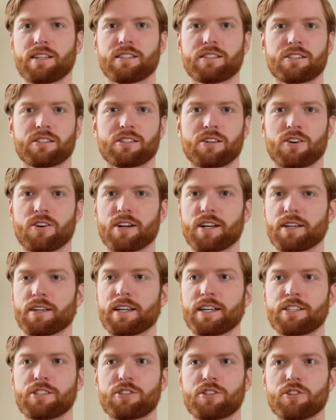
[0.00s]
Sorry,
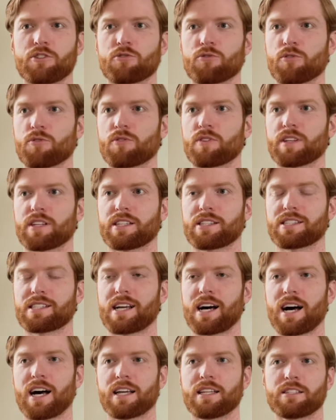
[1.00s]
it's the truth. It's
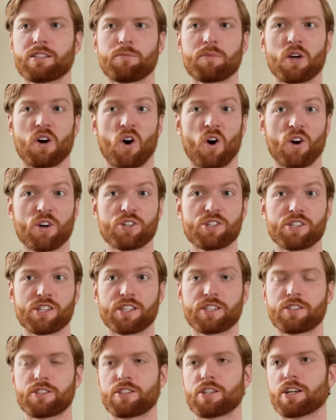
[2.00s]
not to be harsh.
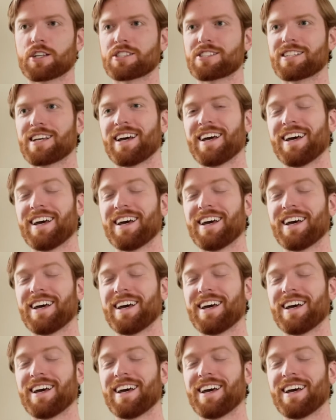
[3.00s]
It's just,